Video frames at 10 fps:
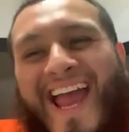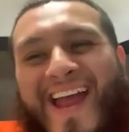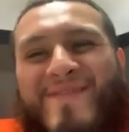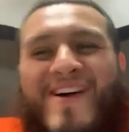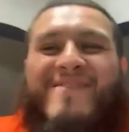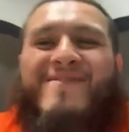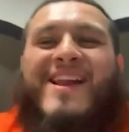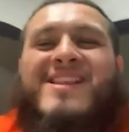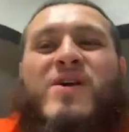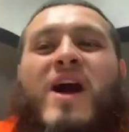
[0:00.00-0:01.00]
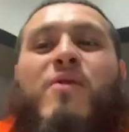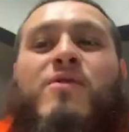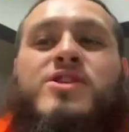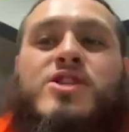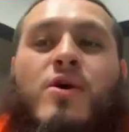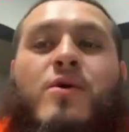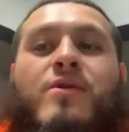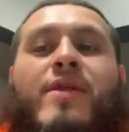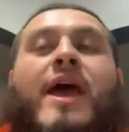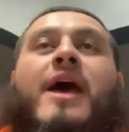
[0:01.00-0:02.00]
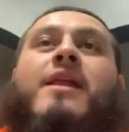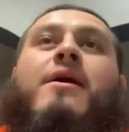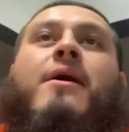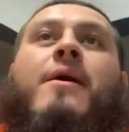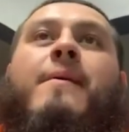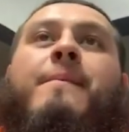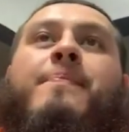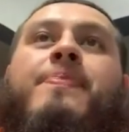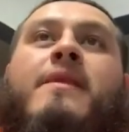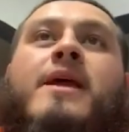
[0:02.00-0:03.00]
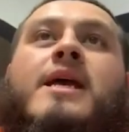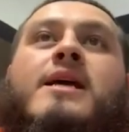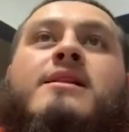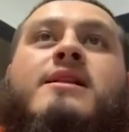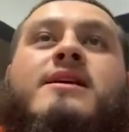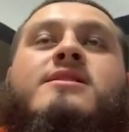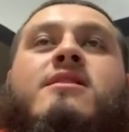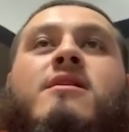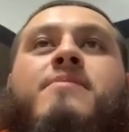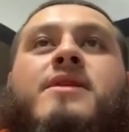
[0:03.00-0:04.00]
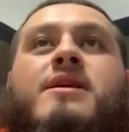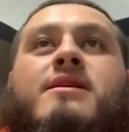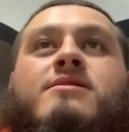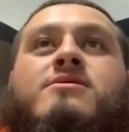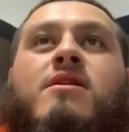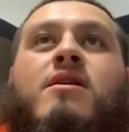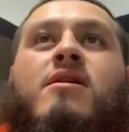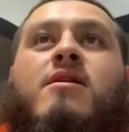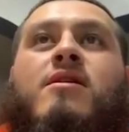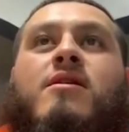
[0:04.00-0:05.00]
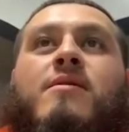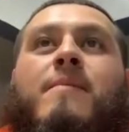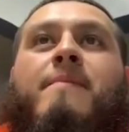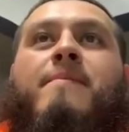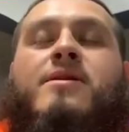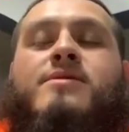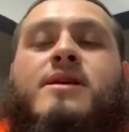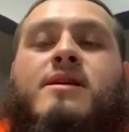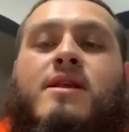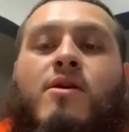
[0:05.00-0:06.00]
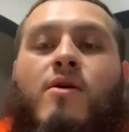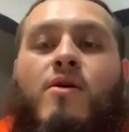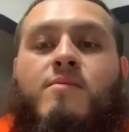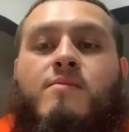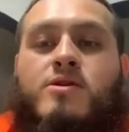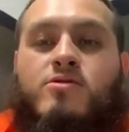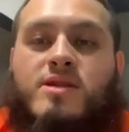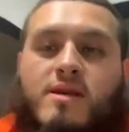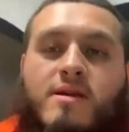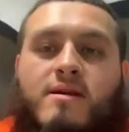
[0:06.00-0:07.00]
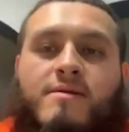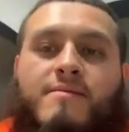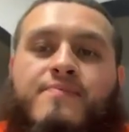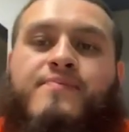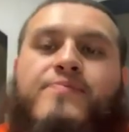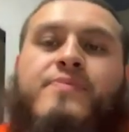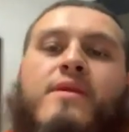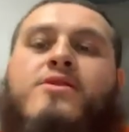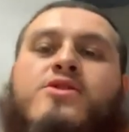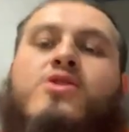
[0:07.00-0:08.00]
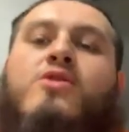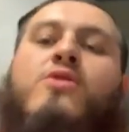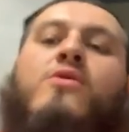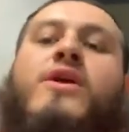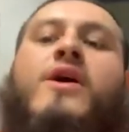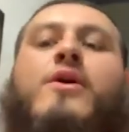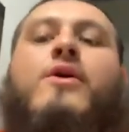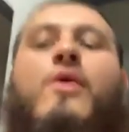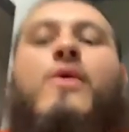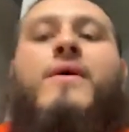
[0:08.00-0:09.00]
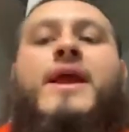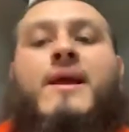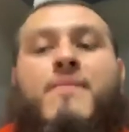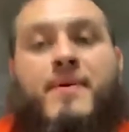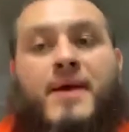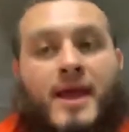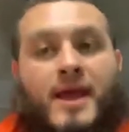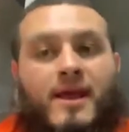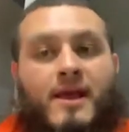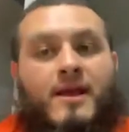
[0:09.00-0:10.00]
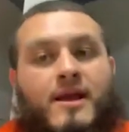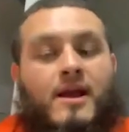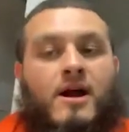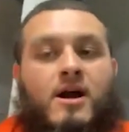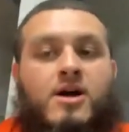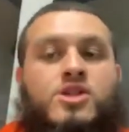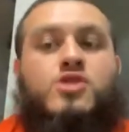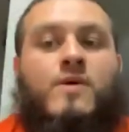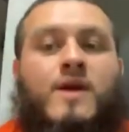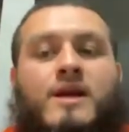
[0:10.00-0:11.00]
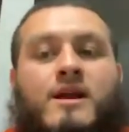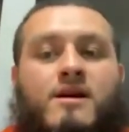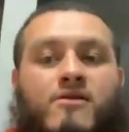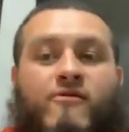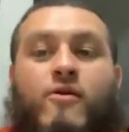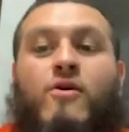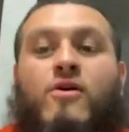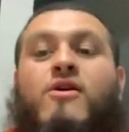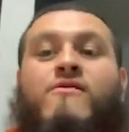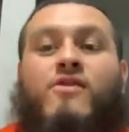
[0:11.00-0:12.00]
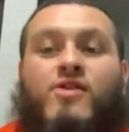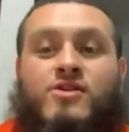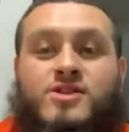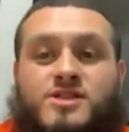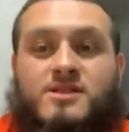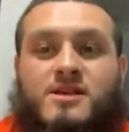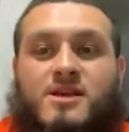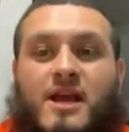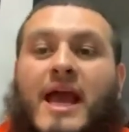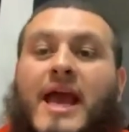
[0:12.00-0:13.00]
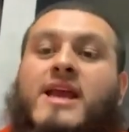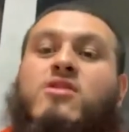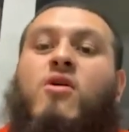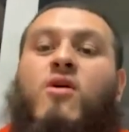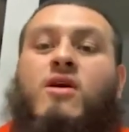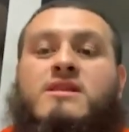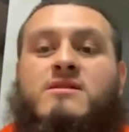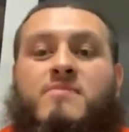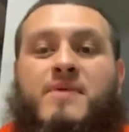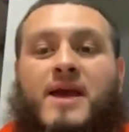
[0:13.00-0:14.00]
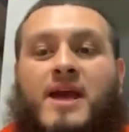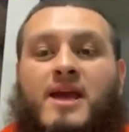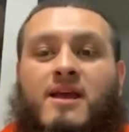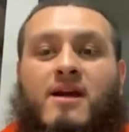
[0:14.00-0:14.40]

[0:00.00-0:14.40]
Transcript: but so I was told that these companies are building their own music. So they're going and paying a Drake for a verse and going to pay